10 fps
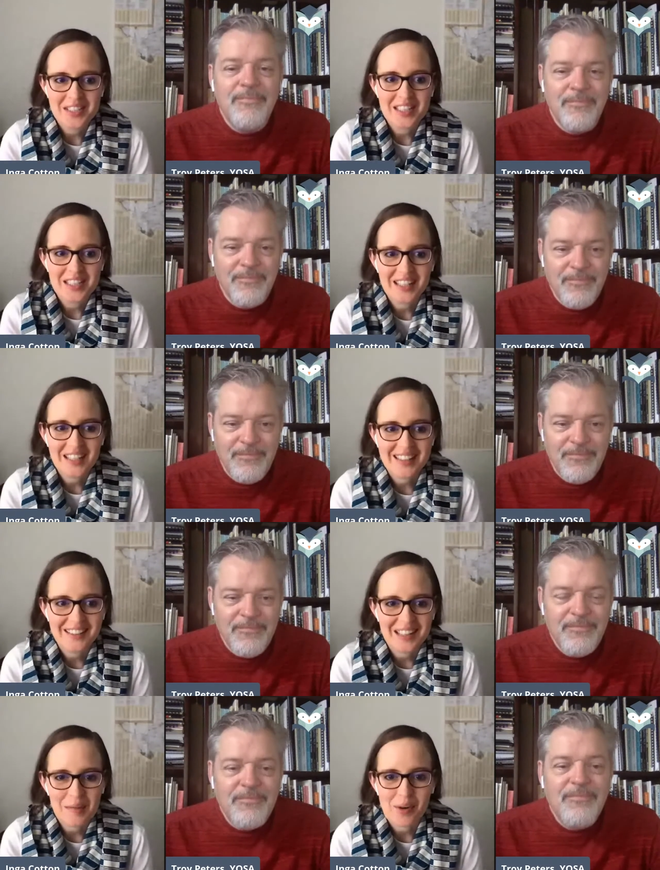Speaker 1: sing at
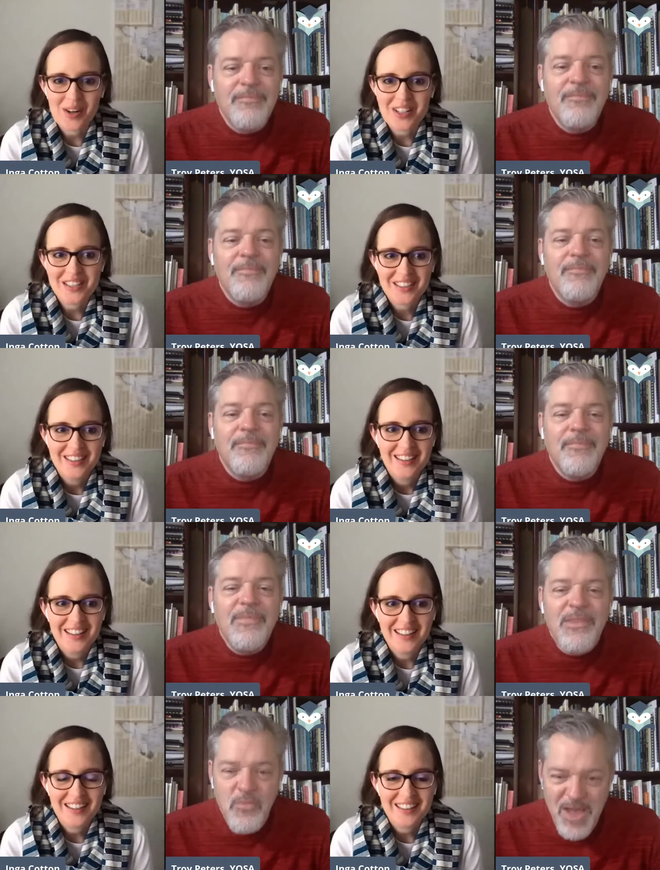the libraries
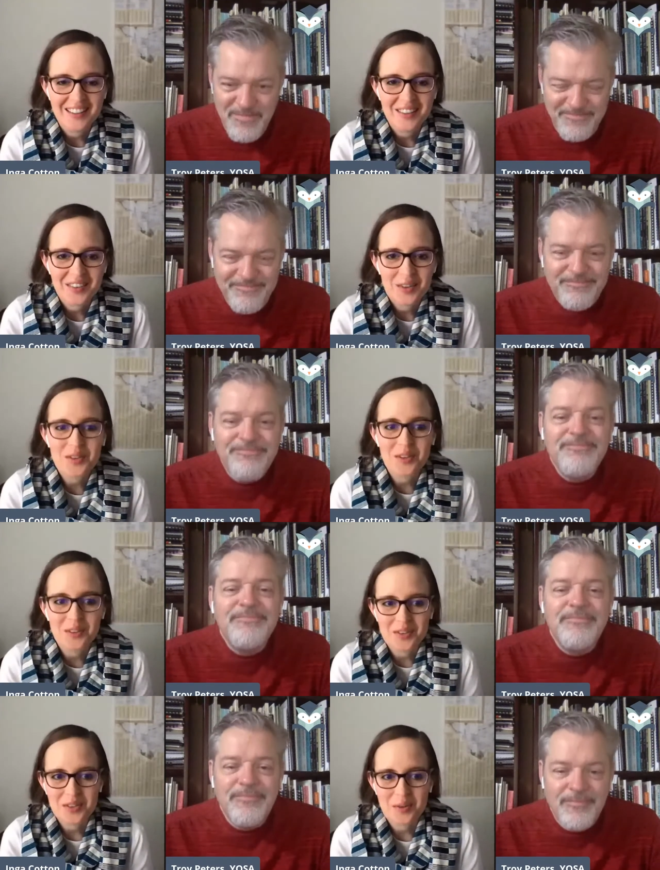and uh, those
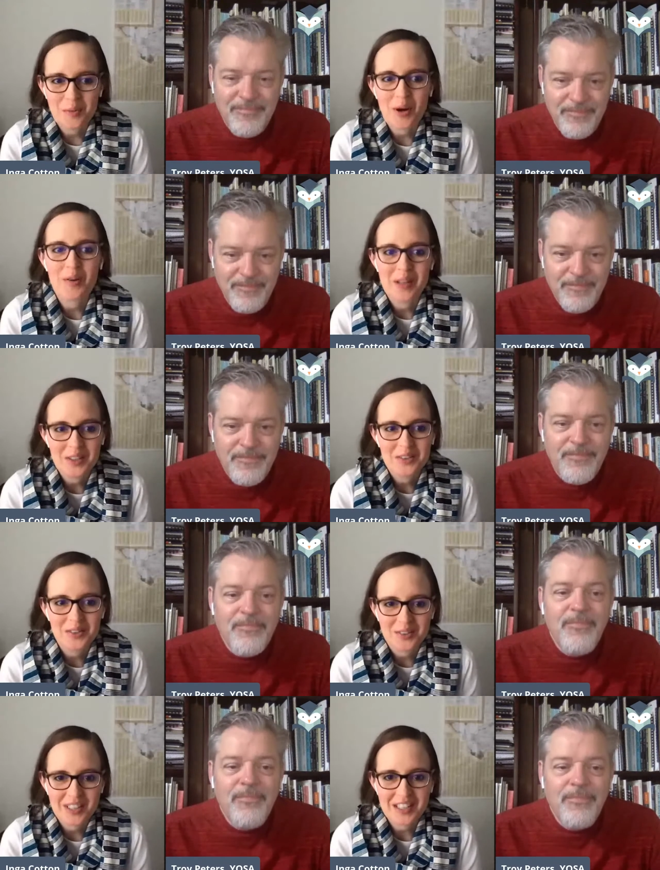are those are welcoming
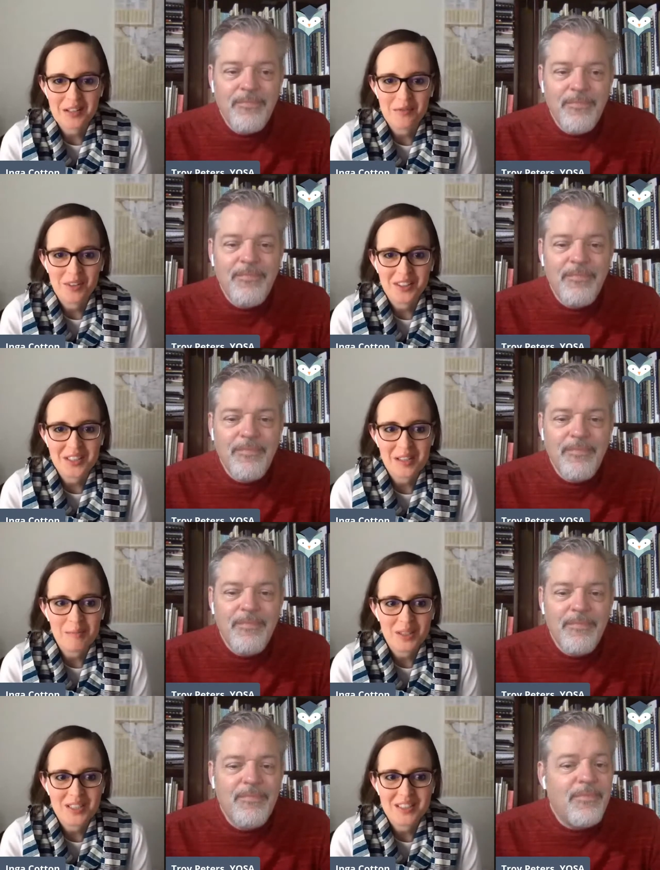those are like kid
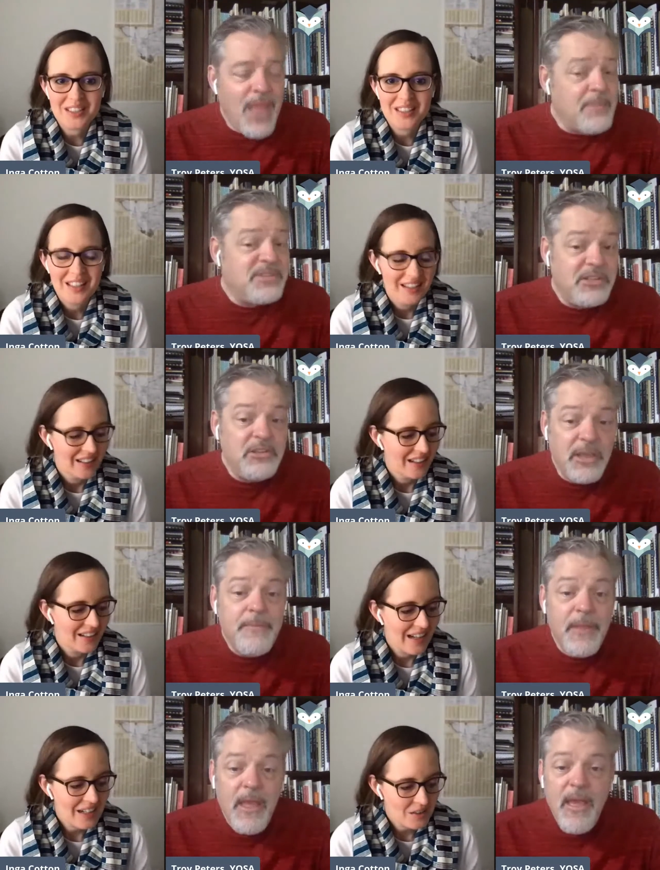friendly places
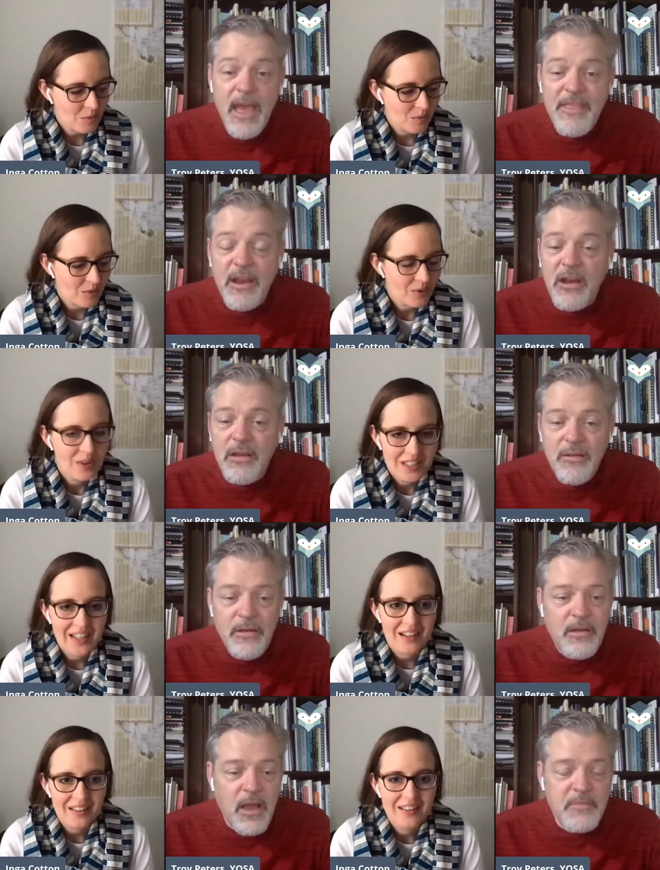absolutely and i
Speaker 2: guess and there
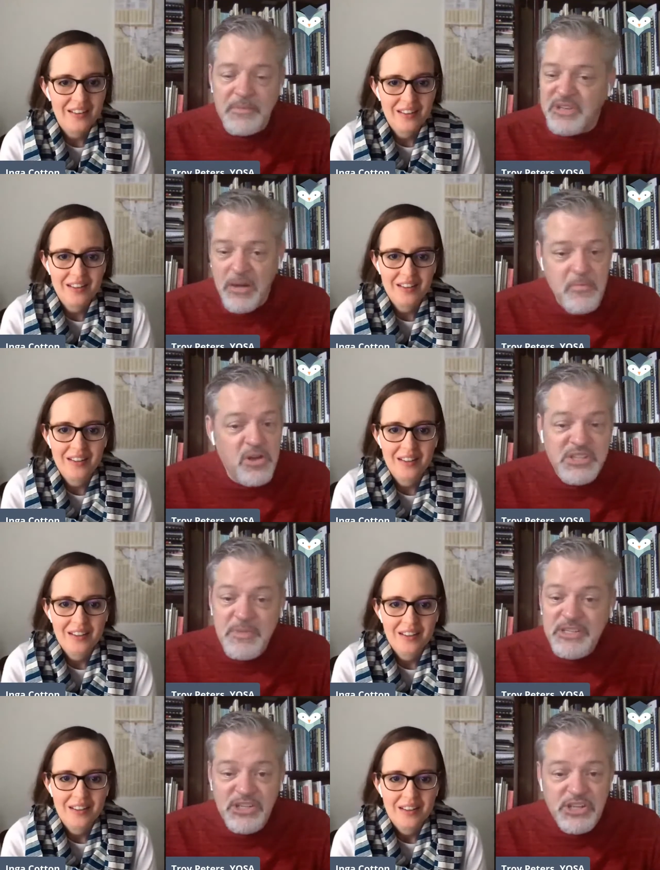yeah I'm, I'm, sorry
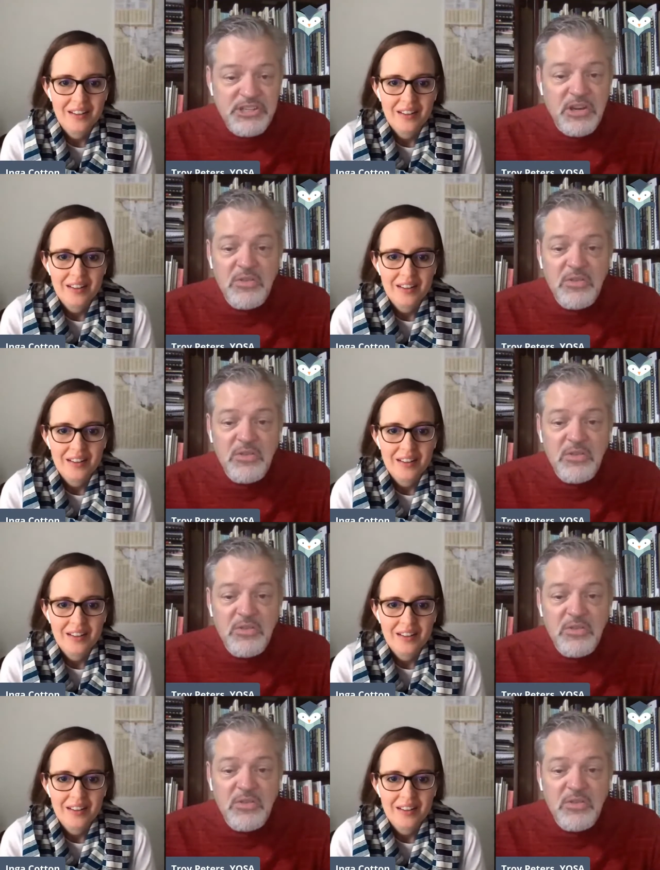most musicians